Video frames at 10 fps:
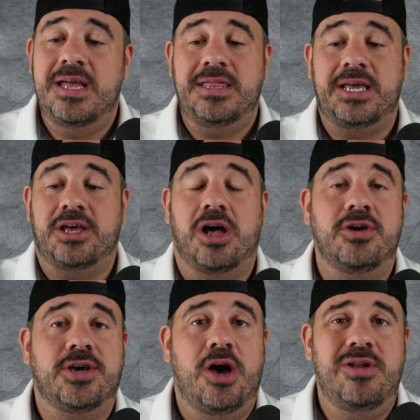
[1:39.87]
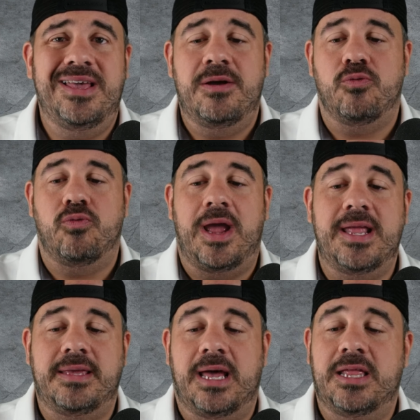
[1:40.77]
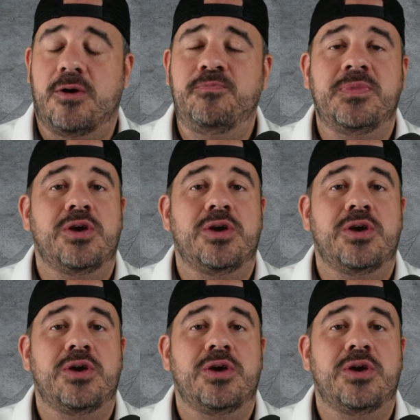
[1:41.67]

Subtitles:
The color coding, red and yellow.